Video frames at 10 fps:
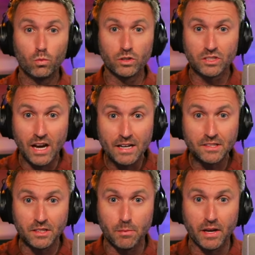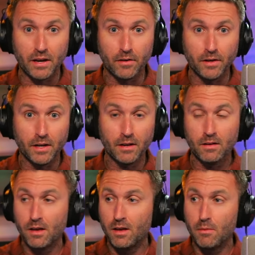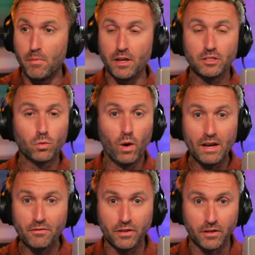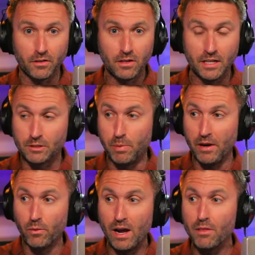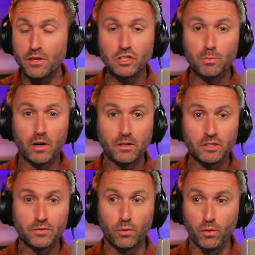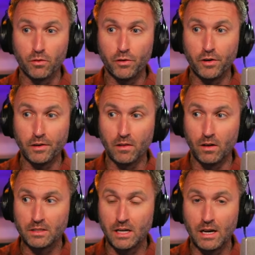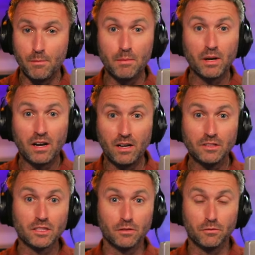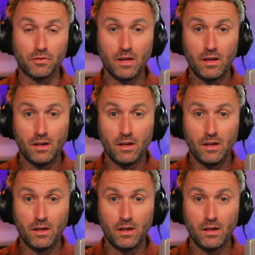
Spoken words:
Resides in the Bay Area, met his wife here, has been around these parts for a very long time, and because of